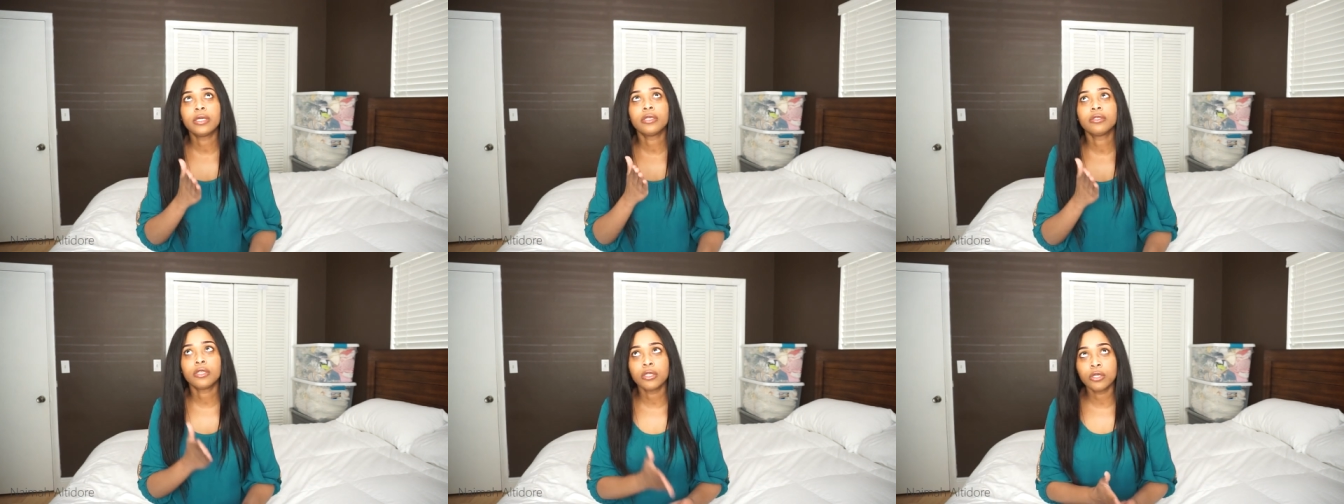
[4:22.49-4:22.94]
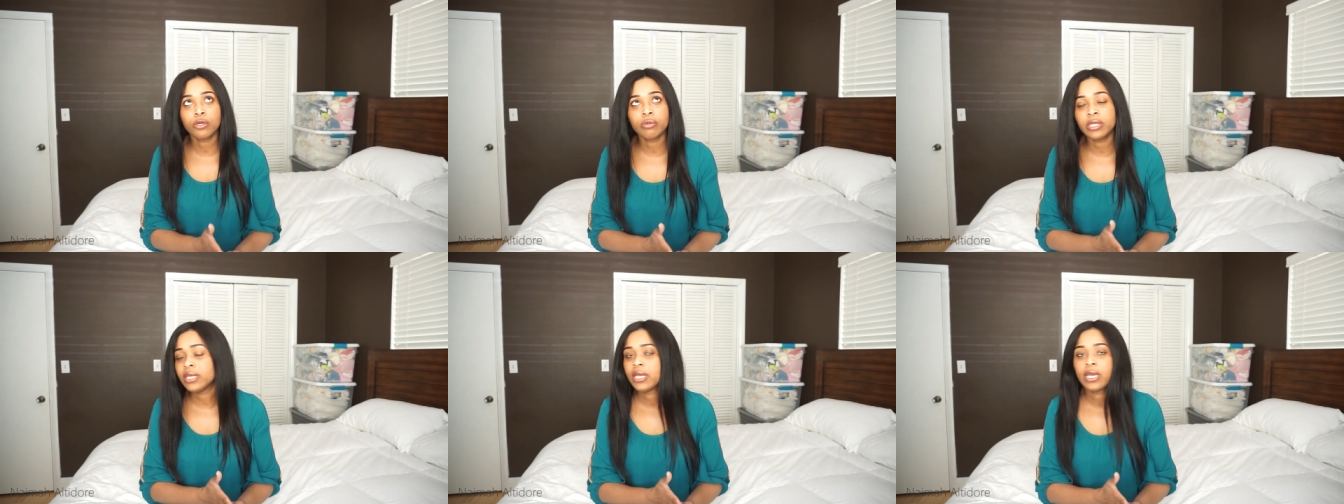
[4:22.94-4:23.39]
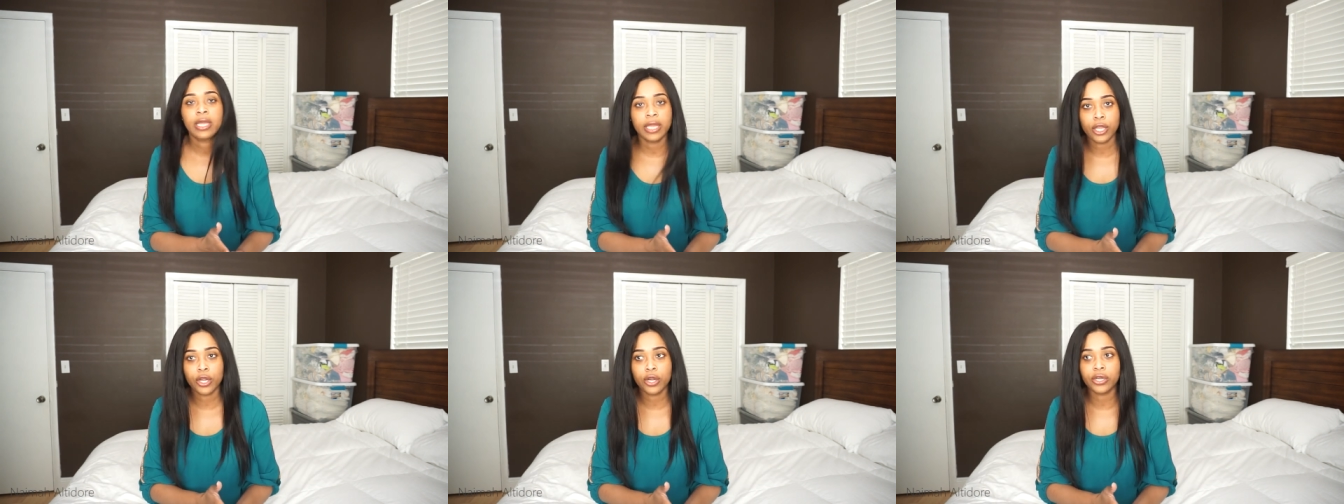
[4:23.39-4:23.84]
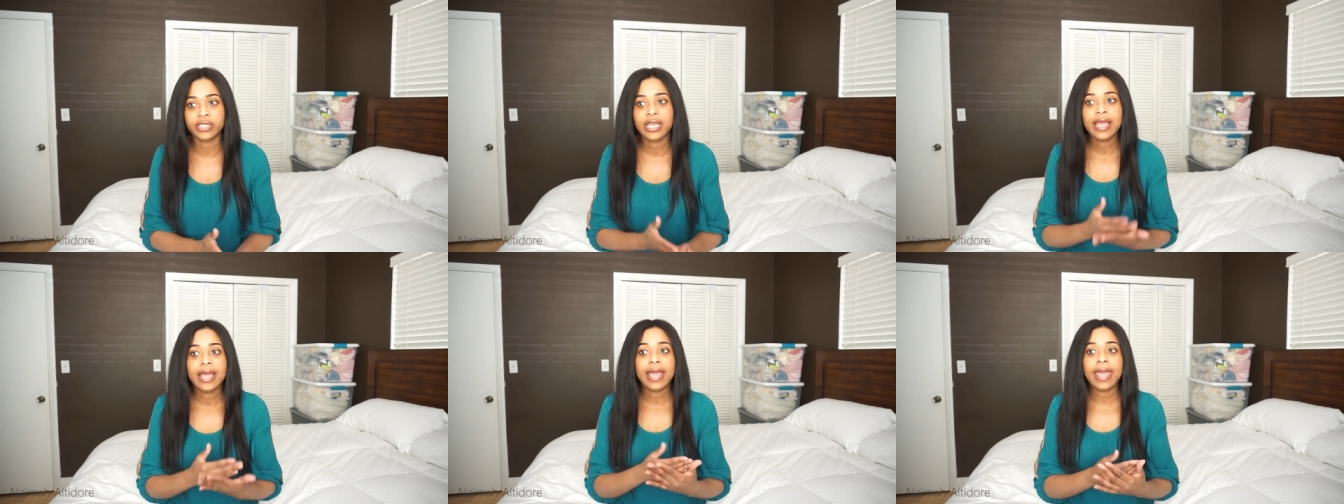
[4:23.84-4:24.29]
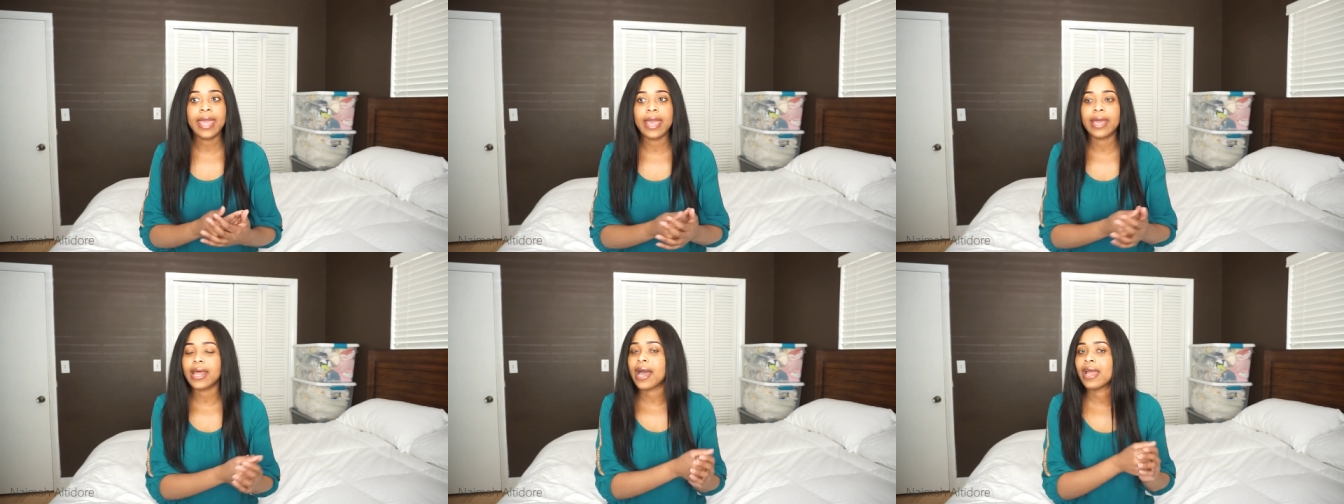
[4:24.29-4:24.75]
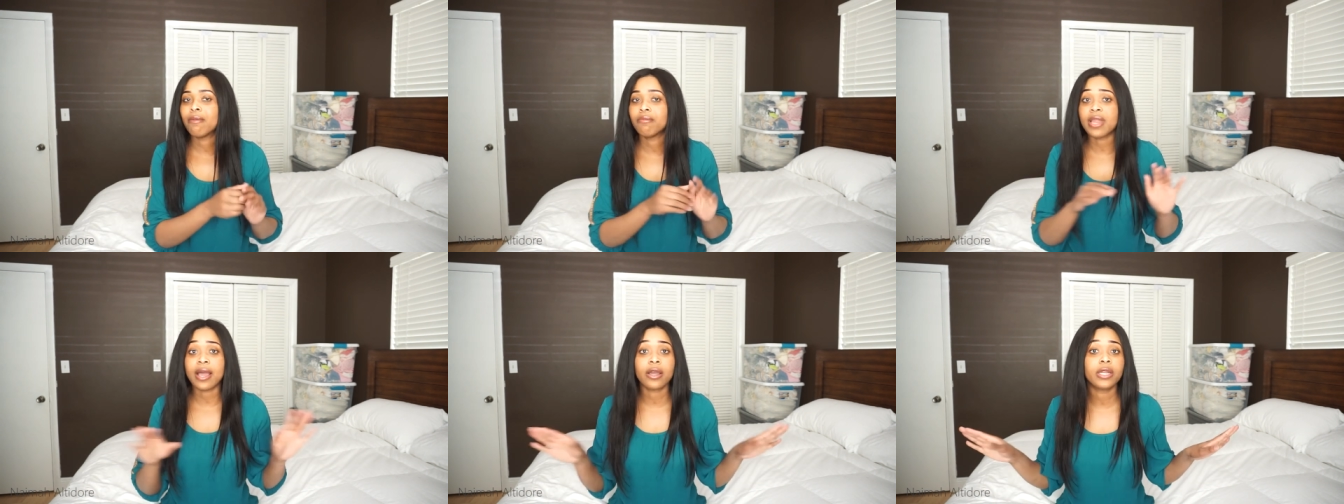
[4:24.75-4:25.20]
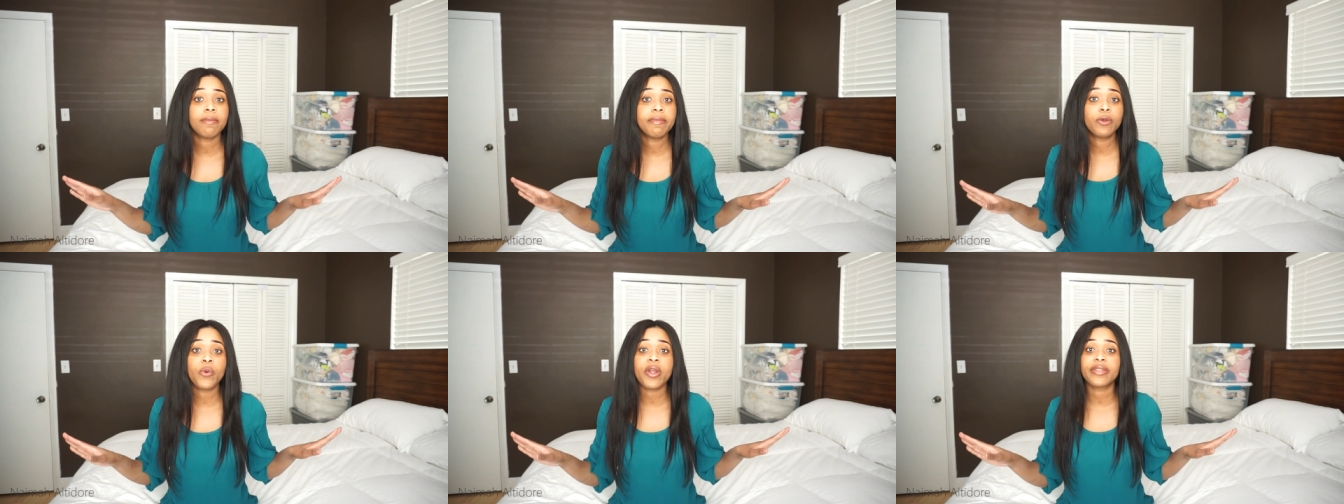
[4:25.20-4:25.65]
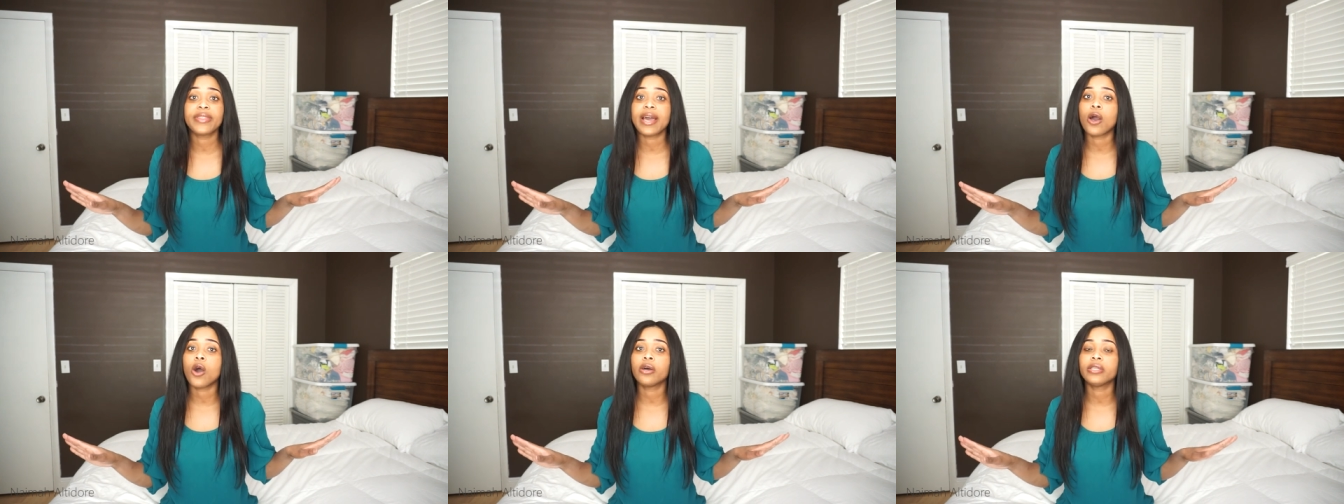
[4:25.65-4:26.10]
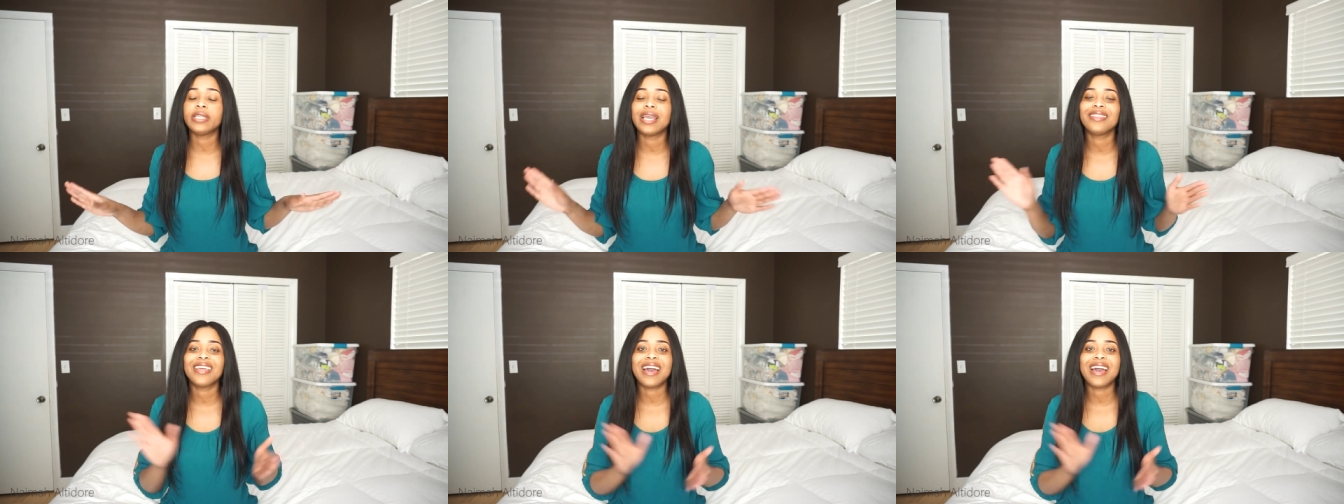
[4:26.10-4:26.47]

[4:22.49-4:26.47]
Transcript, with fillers: Absolutely it hurts, and I am not going to be wearing that all day.